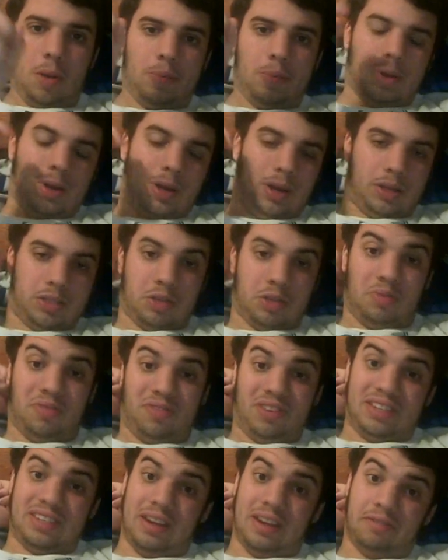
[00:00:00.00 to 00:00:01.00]
up some
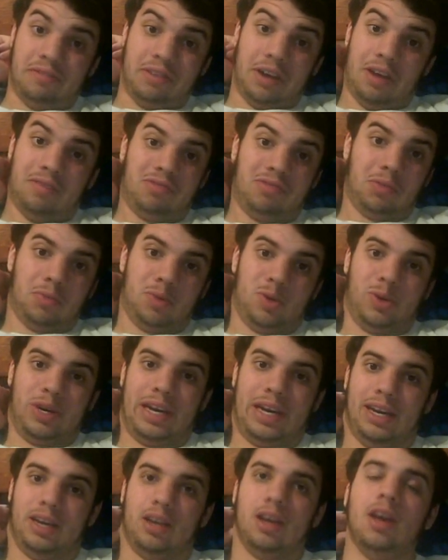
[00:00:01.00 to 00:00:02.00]
of his stuff in
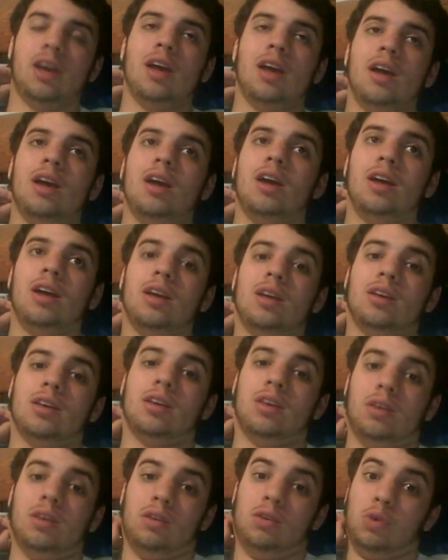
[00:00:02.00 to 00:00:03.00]
FWA.
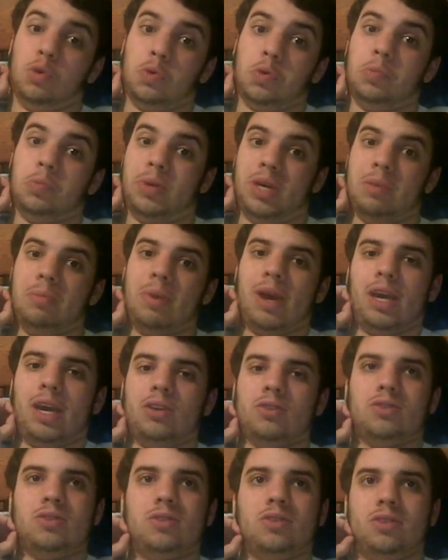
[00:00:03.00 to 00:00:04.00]
You will be
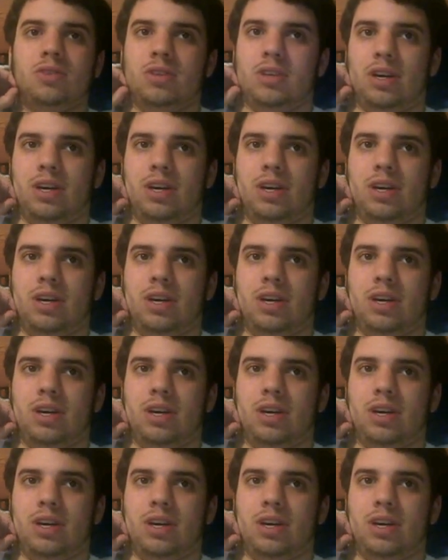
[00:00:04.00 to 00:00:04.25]
amazed.